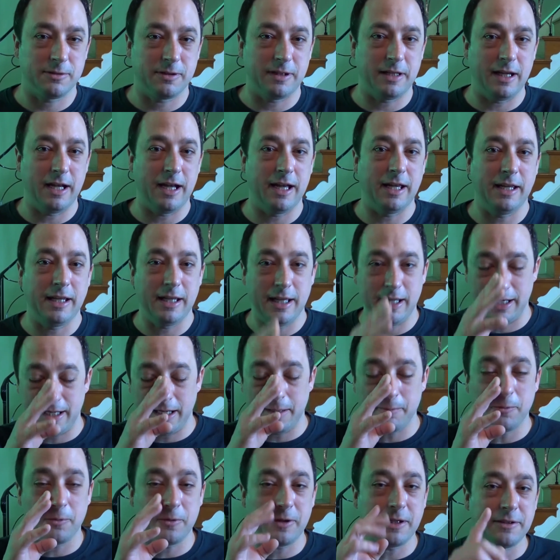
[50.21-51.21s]
okay? And
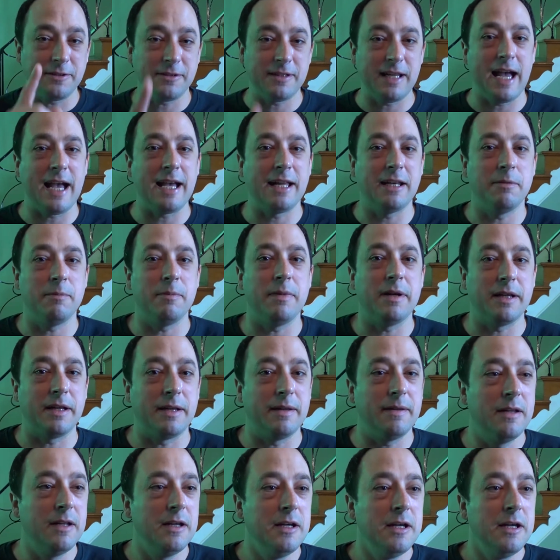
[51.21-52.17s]
I'm going to get to that in a minute.